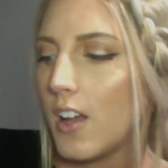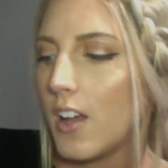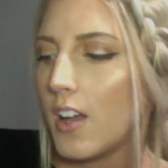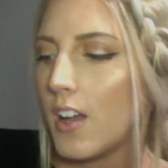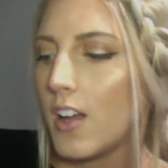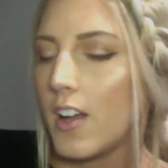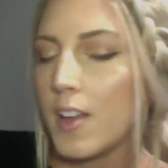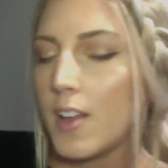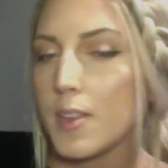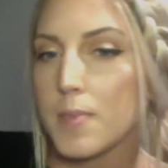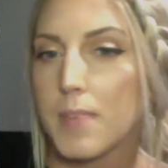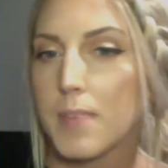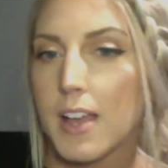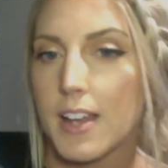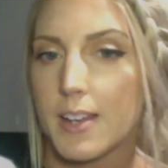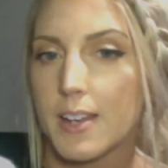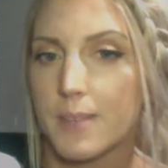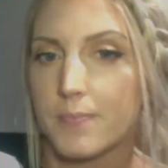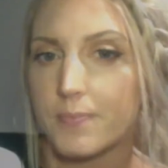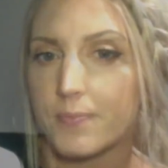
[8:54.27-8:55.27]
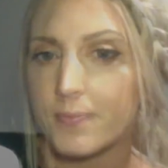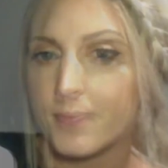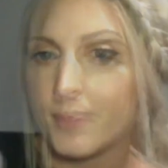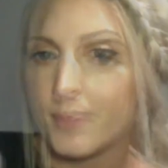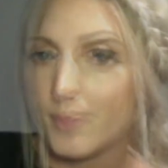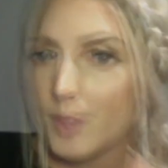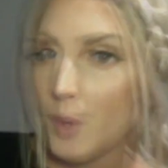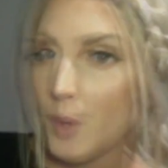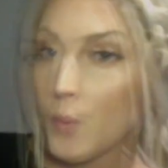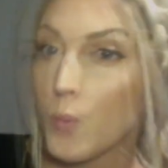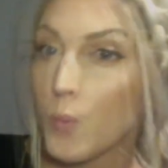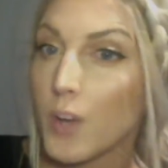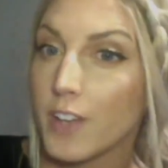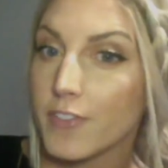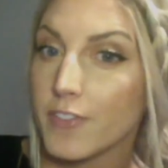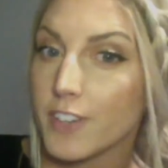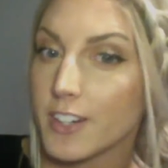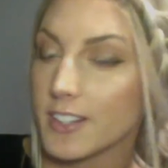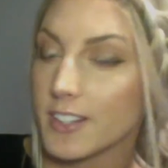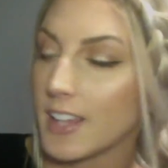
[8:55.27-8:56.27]
On the bottom. 1
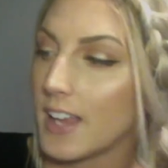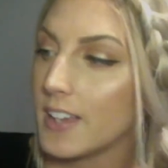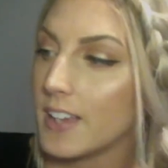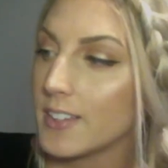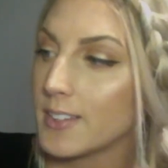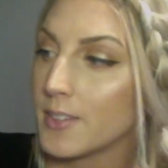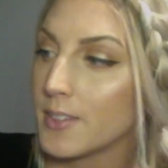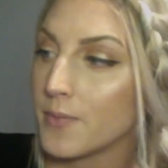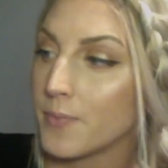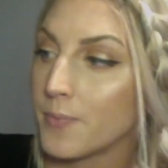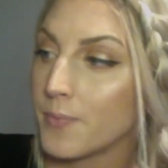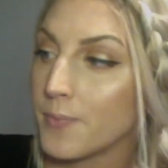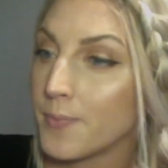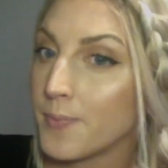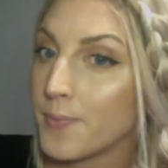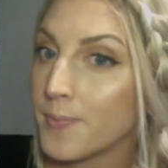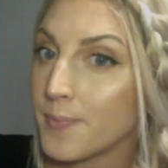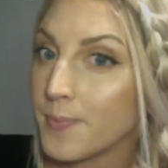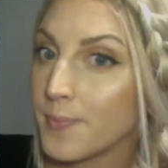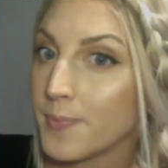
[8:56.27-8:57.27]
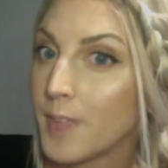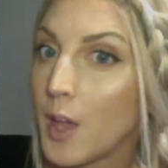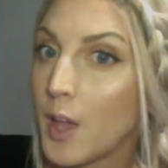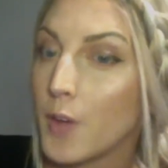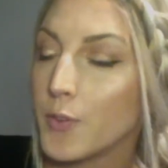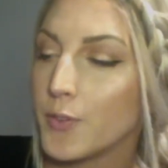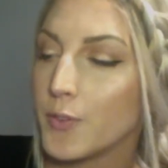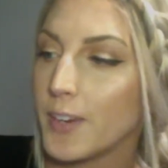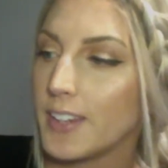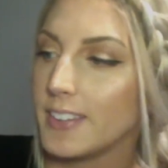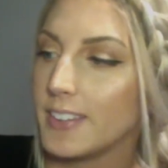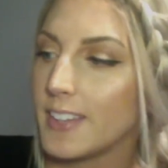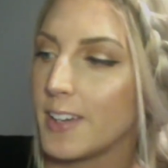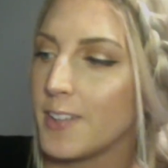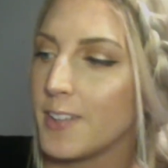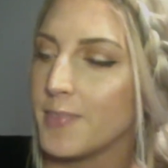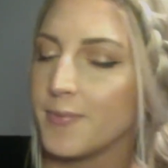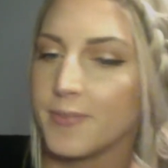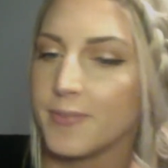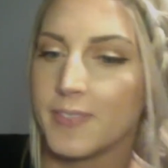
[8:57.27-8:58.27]
vertex, right
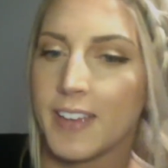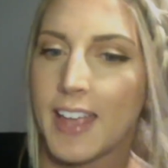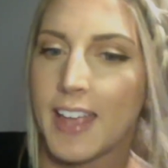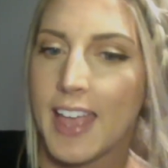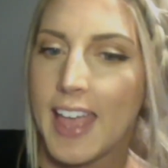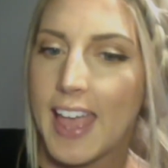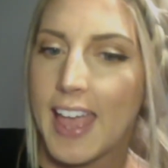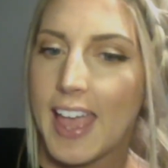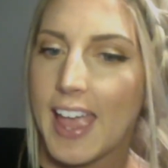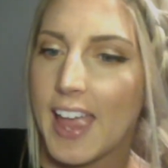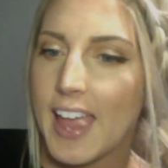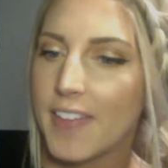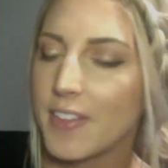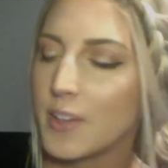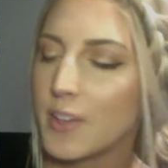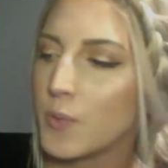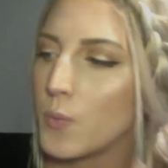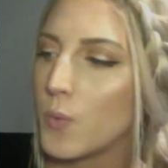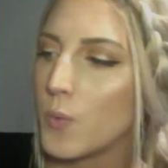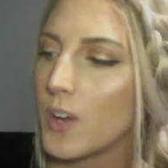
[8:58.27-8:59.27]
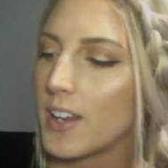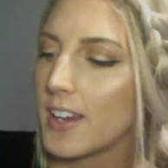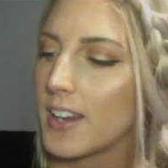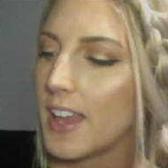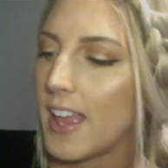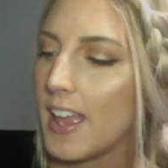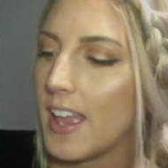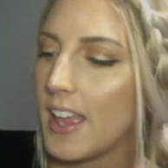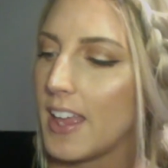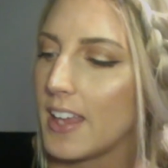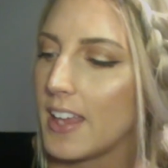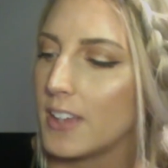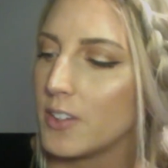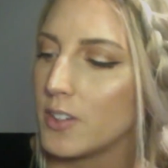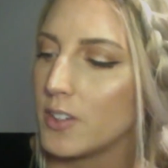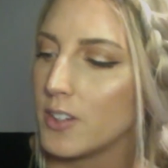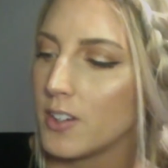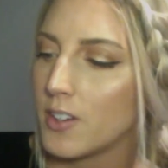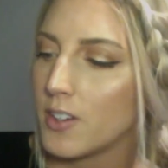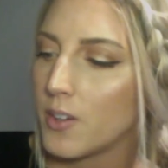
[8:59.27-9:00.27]
there, and then 1
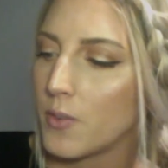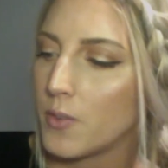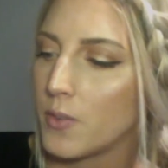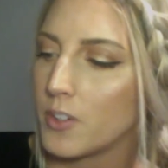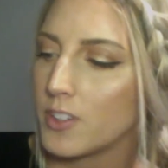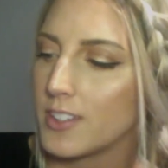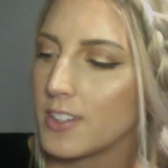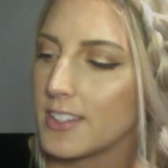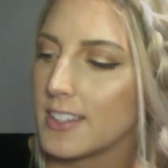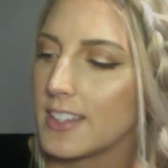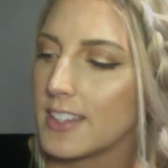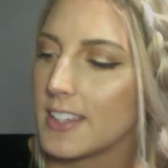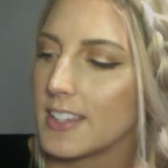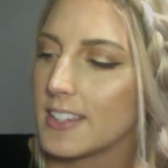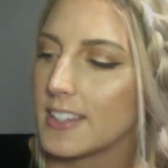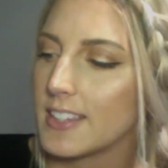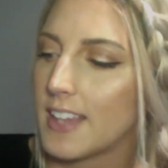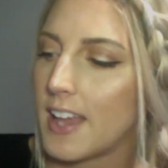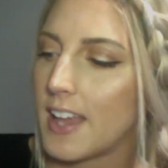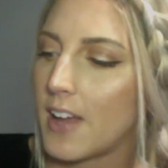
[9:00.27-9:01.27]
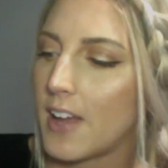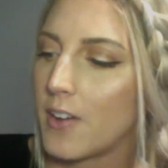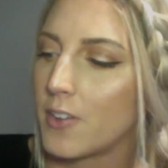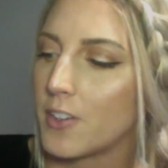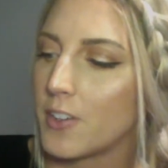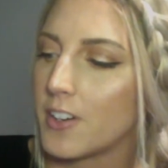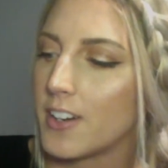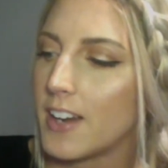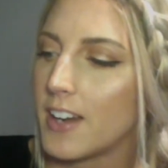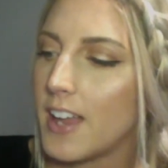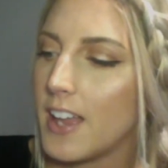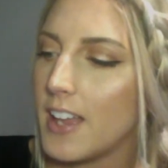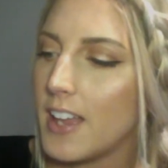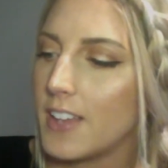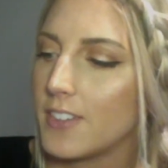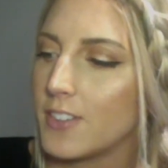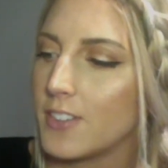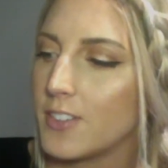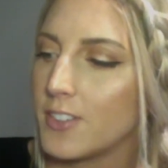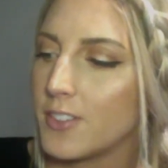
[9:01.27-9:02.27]
edge, which is this outer
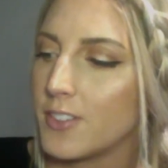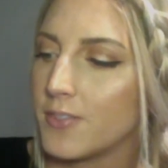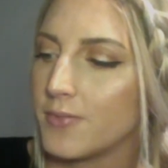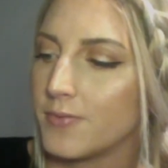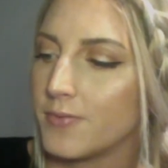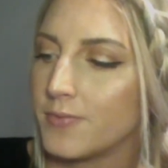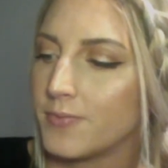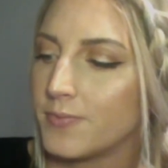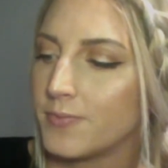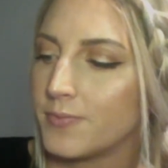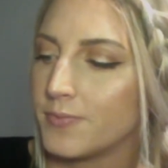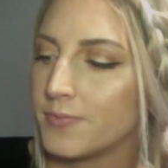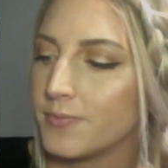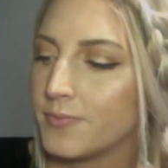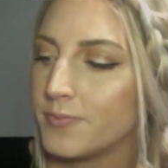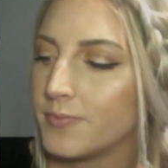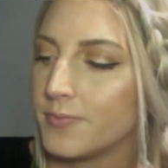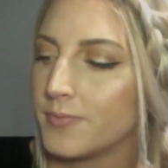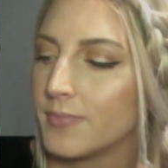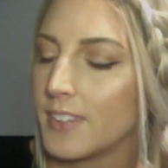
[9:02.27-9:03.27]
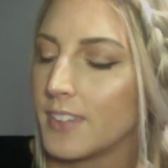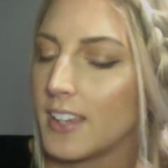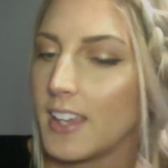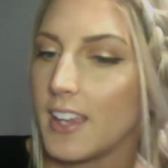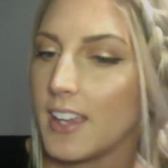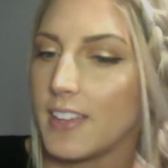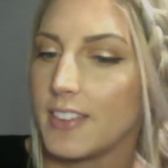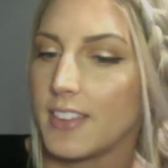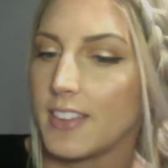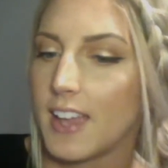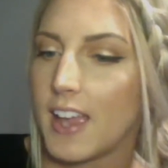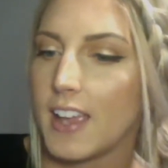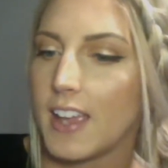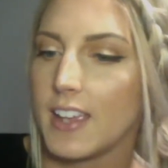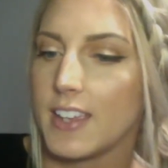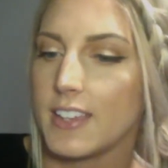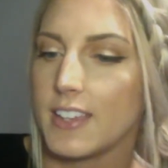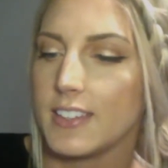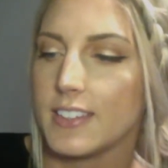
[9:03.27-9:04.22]
edge. And that is